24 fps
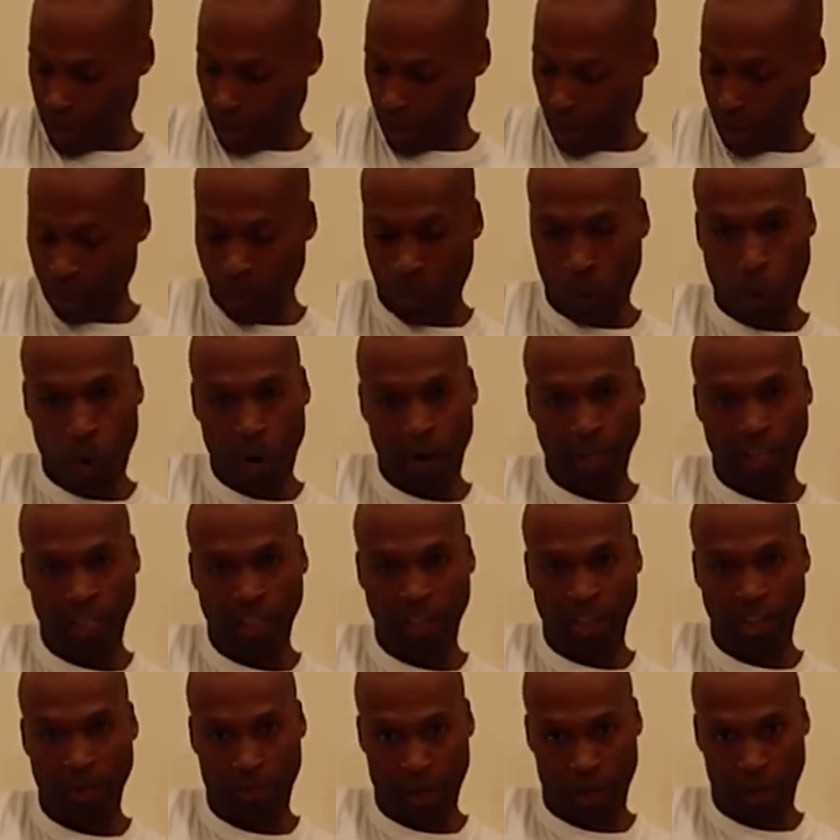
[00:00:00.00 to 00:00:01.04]
come 1
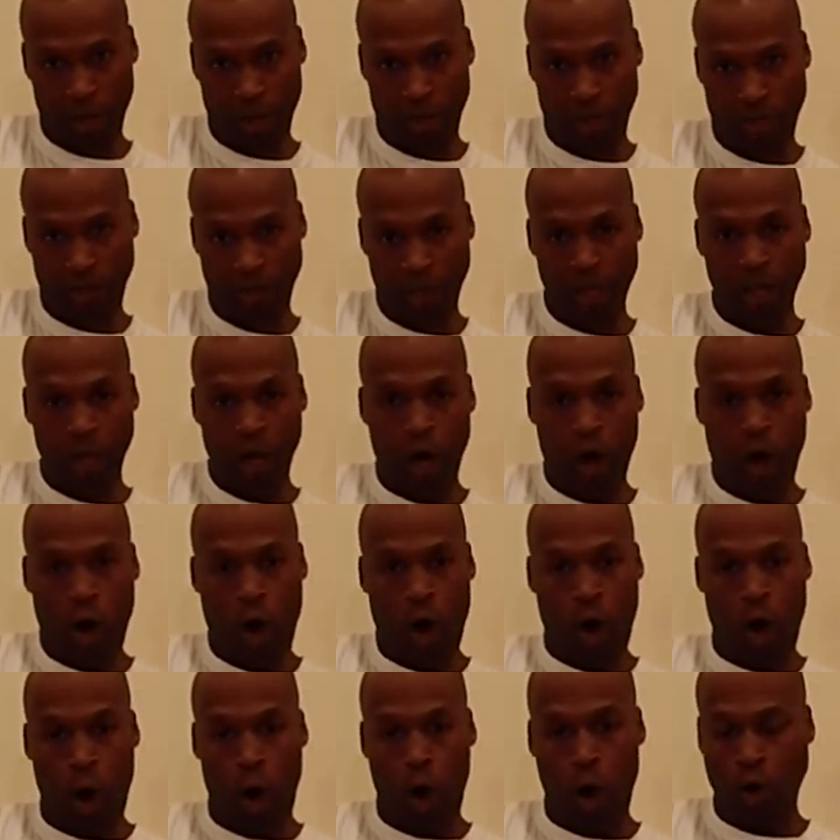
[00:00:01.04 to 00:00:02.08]
inch above.
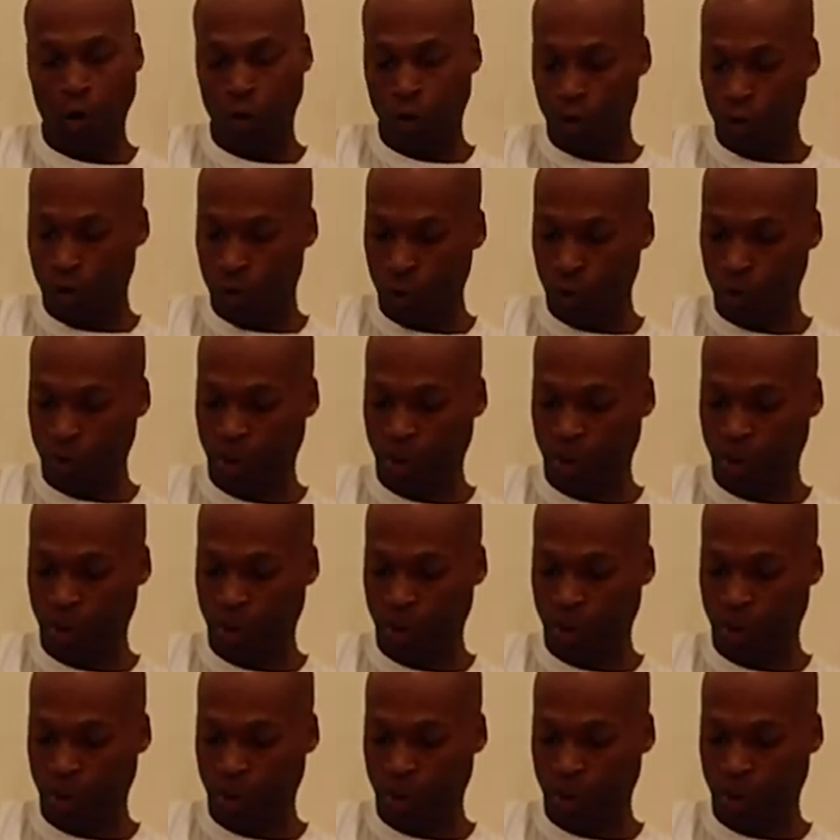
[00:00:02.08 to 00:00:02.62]
All you do